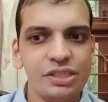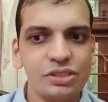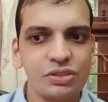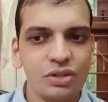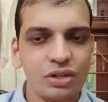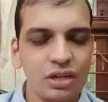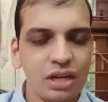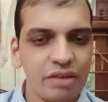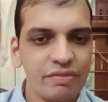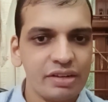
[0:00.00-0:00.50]

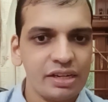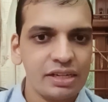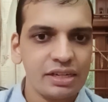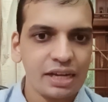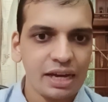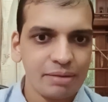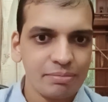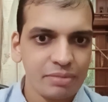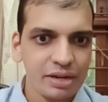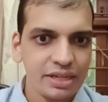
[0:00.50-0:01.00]
We do not have
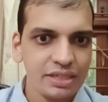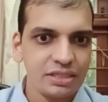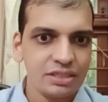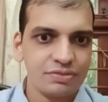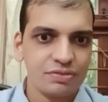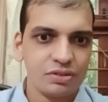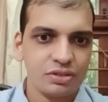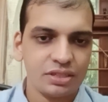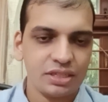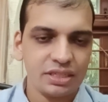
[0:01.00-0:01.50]
any
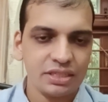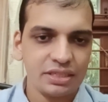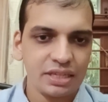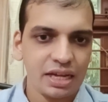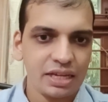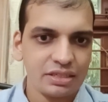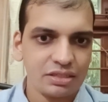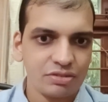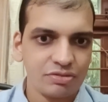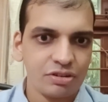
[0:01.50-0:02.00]
timelines for
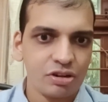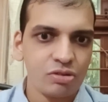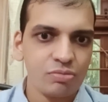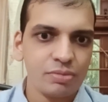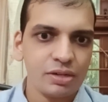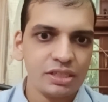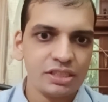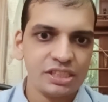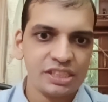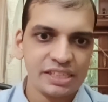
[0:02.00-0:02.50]
this as
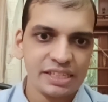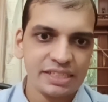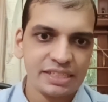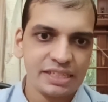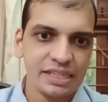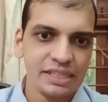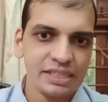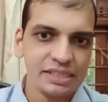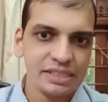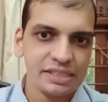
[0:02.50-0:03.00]
of now, but
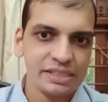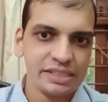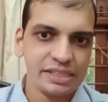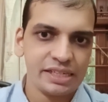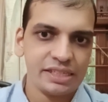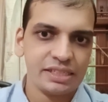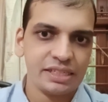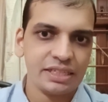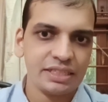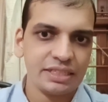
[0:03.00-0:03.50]
G S T N
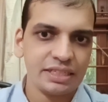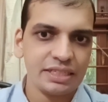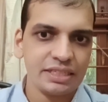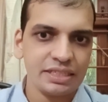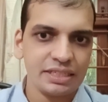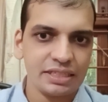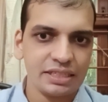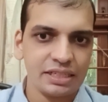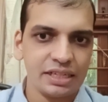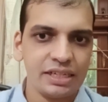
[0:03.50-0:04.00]
said
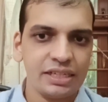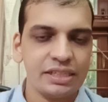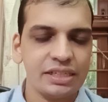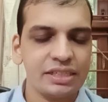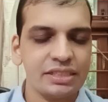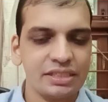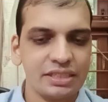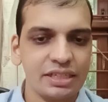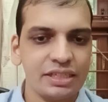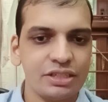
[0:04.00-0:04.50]
this is
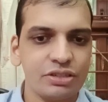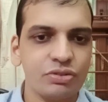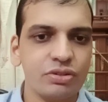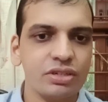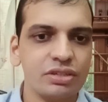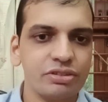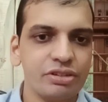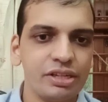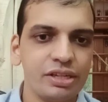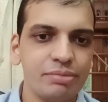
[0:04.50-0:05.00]
in its
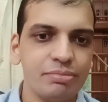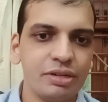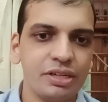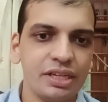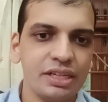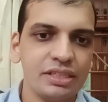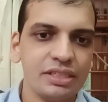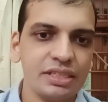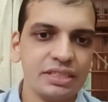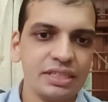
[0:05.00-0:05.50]

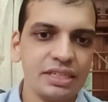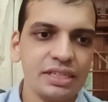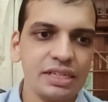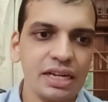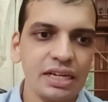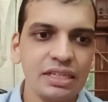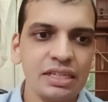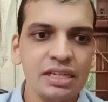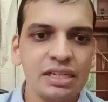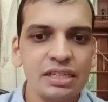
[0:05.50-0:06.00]
introductory meeting. They
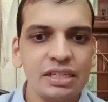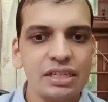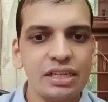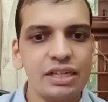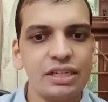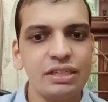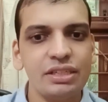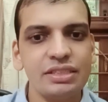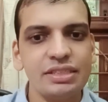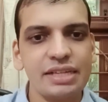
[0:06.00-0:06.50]
said that
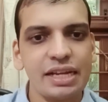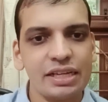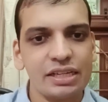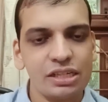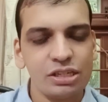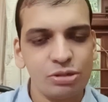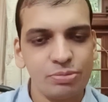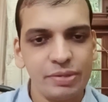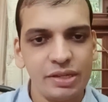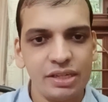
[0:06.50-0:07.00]
it
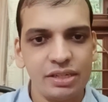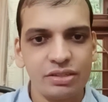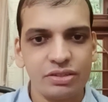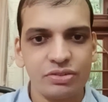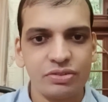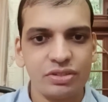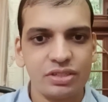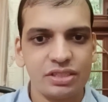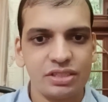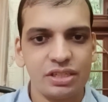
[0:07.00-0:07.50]
is likely to
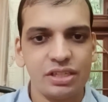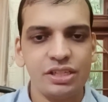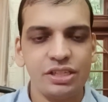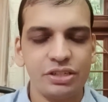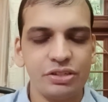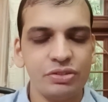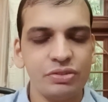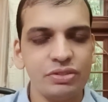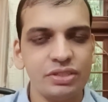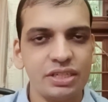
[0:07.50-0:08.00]
be
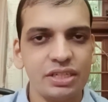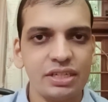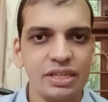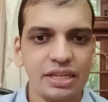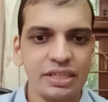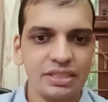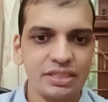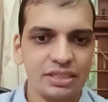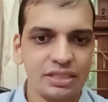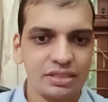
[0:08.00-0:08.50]

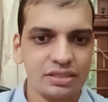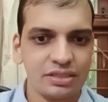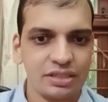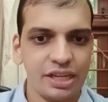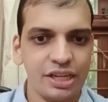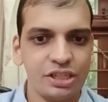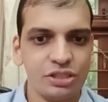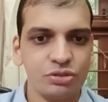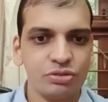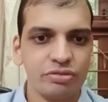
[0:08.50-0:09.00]
introduced in next
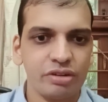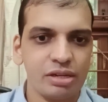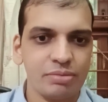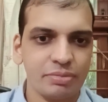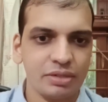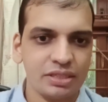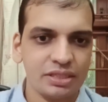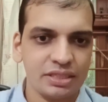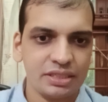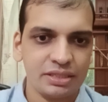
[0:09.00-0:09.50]
uh, eight to
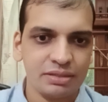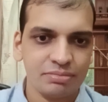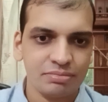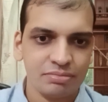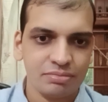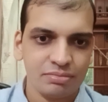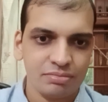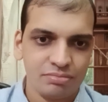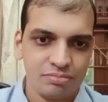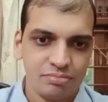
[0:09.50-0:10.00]
twelve
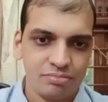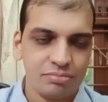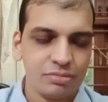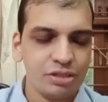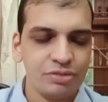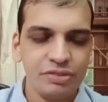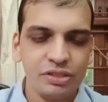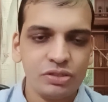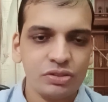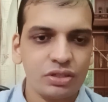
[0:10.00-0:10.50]
months.
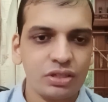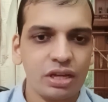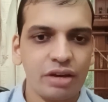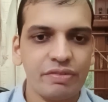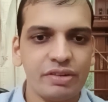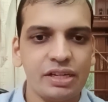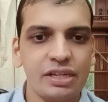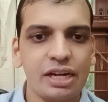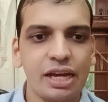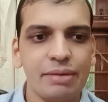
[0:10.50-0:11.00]
But we do
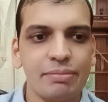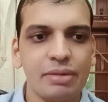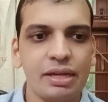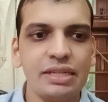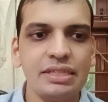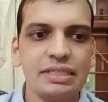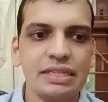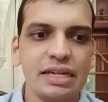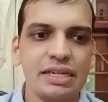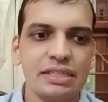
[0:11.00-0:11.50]
not have any
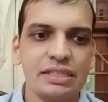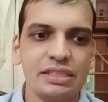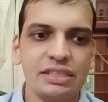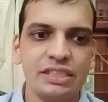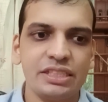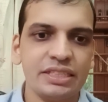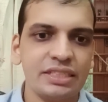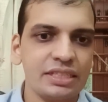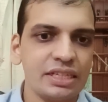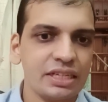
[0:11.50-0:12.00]
timelines,
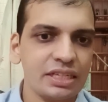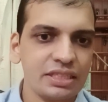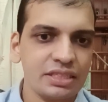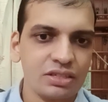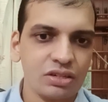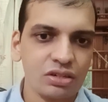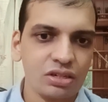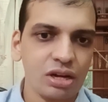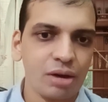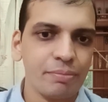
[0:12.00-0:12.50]
and G S T
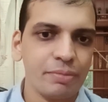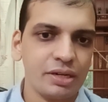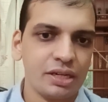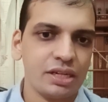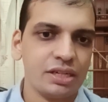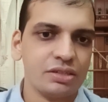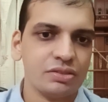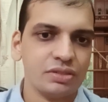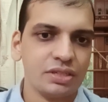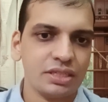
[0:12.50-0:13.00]
N has not
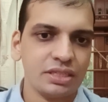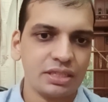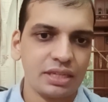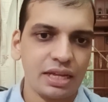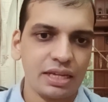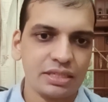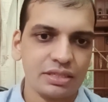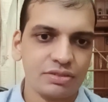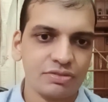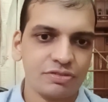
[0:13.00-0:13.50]
committed to
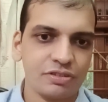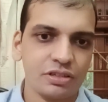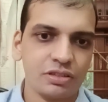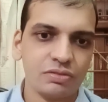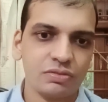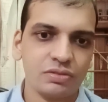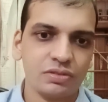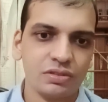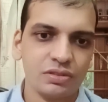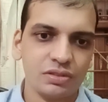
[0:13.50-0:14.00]
this as
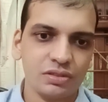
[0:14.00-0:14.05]
of